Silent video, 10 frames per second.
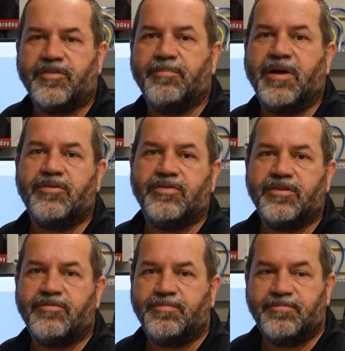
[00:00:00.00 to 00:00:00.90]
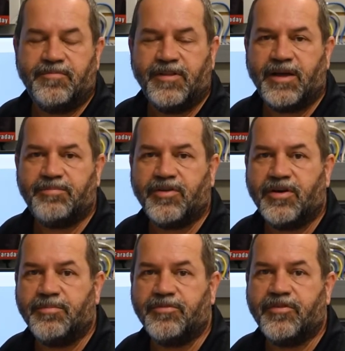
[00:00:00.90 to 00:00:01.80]
a mountain of
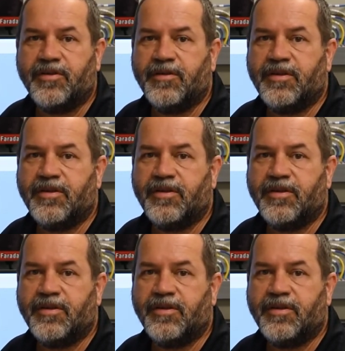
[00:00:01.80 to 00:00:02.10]
laptops